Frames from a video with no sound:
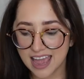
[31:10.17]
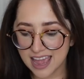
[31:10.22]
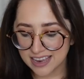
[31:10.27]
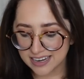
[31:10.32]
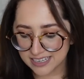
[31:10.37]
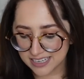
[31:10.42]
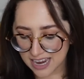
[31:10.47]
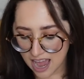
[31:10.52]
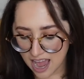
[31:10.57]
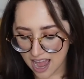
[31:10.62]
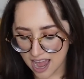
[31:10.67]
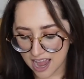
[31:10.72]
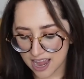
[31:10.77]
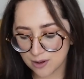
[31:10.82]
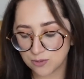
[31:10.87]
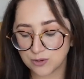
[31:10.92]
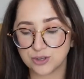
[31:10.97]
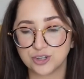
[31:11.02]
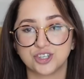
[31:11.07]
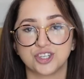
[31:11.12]
And
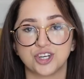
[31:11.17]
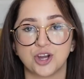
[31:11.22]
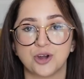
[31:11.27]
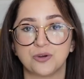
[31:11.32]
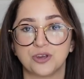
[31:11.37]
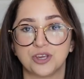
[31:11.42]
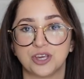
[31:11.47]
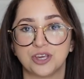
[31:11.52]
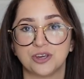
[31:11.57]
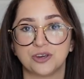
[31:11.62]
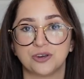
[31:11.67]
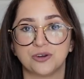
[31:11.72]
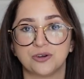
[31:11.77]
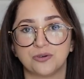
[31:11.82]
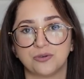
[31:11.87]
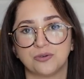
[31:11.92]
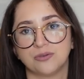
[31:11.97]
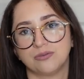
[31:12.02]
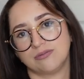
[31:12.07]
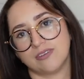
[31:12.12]
I will show
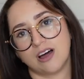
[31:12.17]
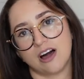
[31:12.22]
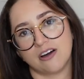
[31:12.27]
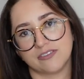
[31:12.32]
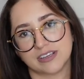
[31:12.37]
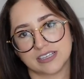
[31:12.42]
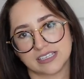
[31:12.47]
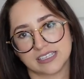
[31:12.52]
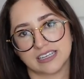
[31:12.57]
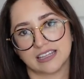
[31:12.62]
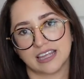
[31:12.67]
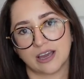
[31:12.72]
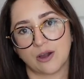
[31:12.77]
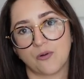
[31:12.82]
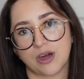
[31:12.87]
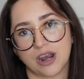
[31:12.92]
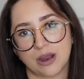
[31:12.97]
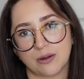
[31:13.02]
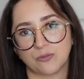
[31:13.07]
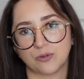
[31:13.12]
you obviously like
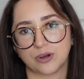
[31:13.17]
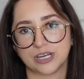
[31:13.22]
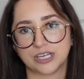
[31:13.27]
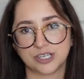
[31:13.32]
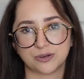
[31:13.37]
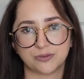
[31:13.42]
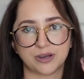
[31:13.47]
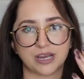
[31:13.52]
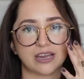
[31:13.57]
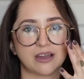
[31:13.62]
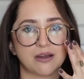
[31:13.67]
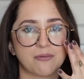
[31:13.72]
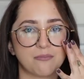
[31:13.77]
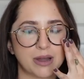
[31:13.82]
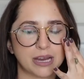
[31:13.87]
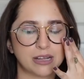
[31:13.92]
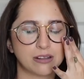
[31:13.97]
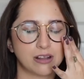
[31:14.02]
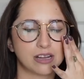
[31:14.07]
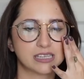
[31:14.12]
when I'm redoing
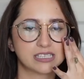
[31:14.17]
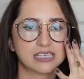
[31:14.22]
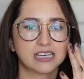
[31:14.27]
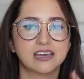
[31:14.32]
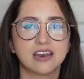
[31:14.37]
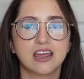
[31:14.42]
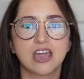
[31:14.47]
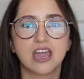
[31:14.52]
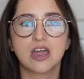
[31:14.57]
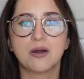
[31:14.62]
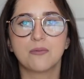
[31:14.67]
my closet,